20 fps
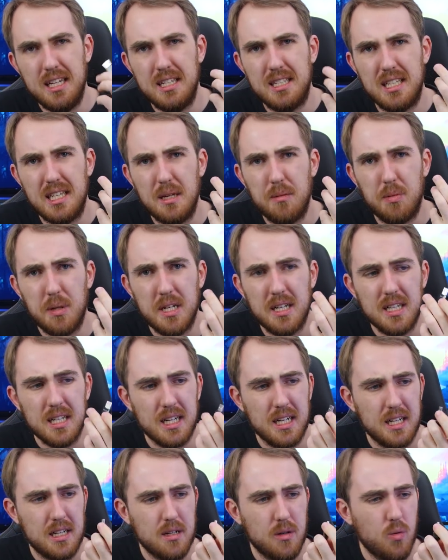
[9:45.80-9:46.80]

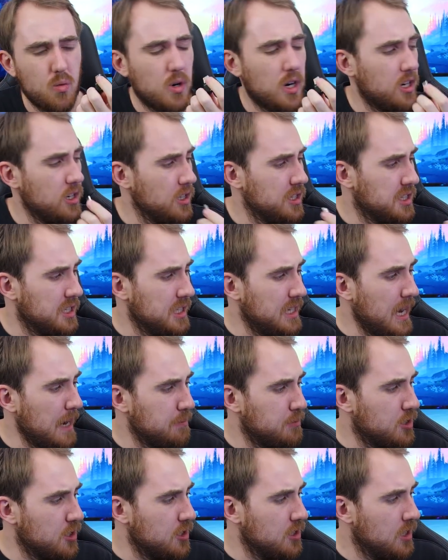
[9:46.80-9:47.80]
TP-Link wireless
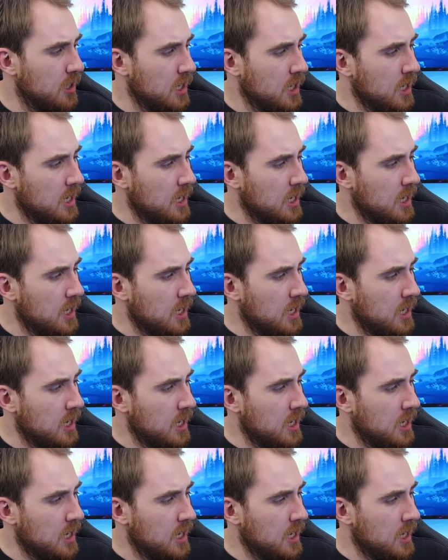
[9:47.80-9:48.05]
adapter.